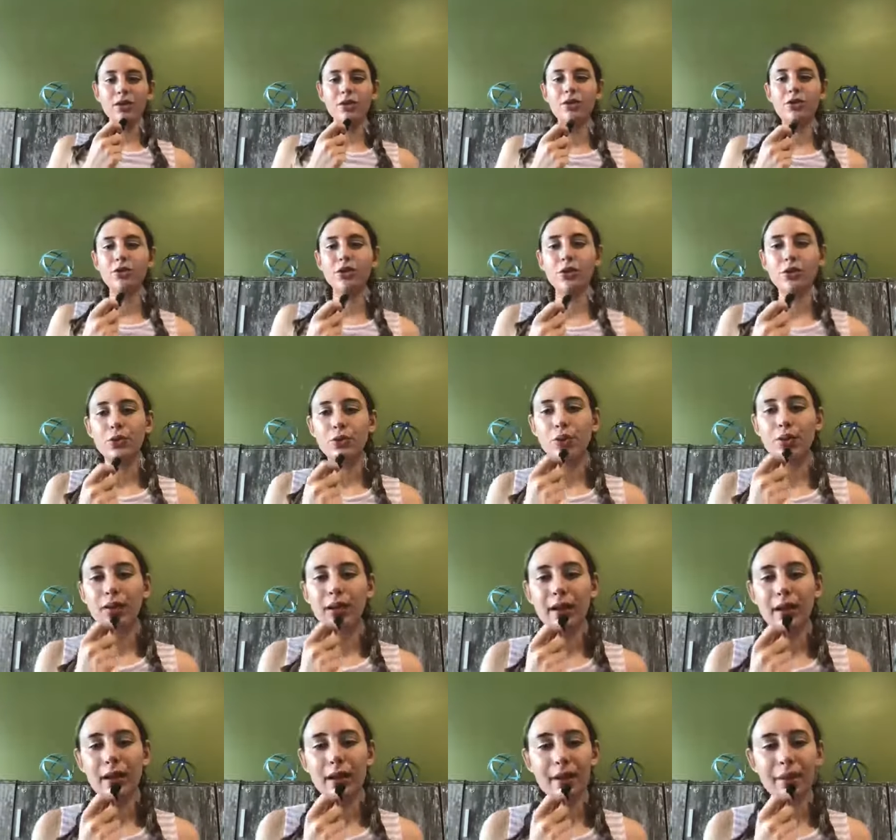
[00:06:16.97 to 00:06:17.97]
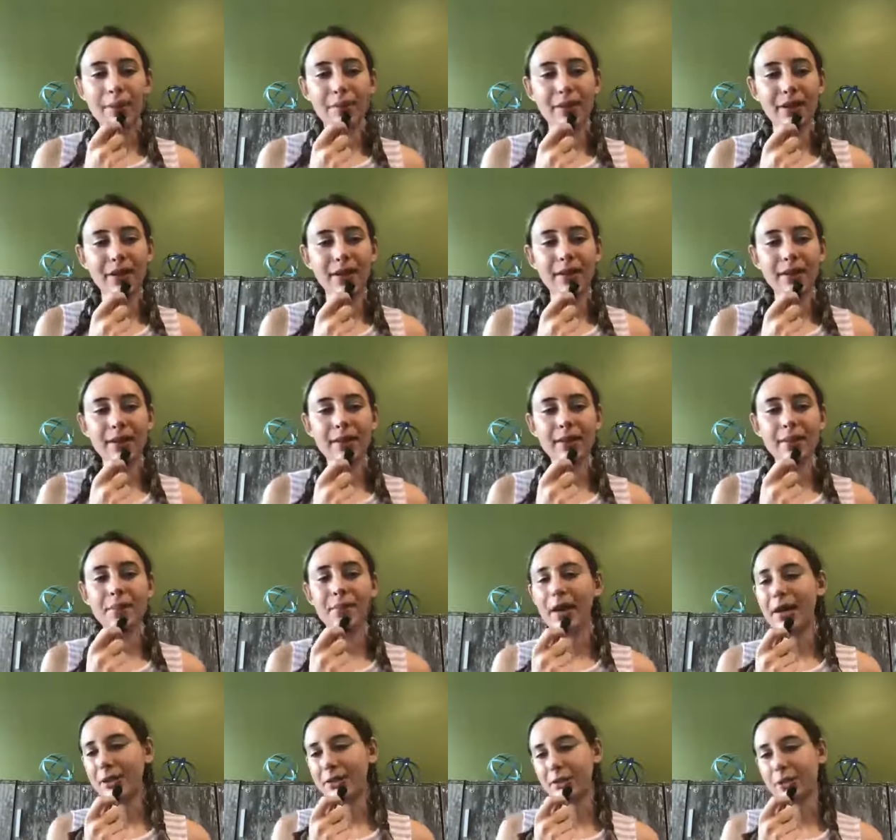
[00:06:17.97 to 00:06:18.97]
do um, the
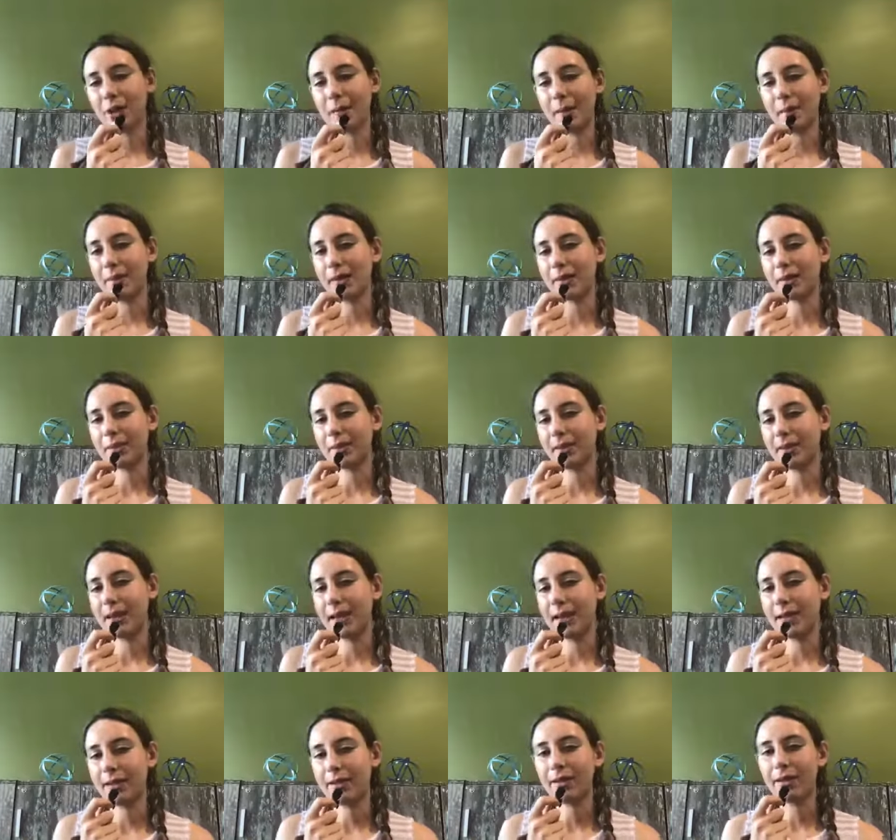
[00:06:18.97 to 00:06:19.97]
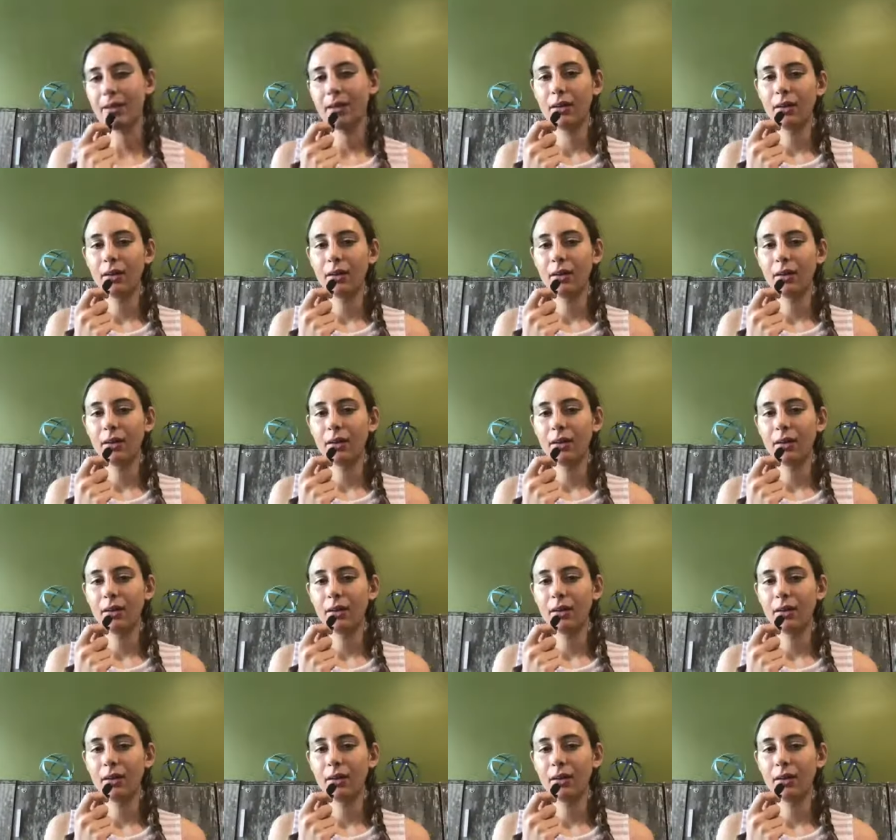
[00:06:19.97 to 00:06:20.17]
best job I possibly can.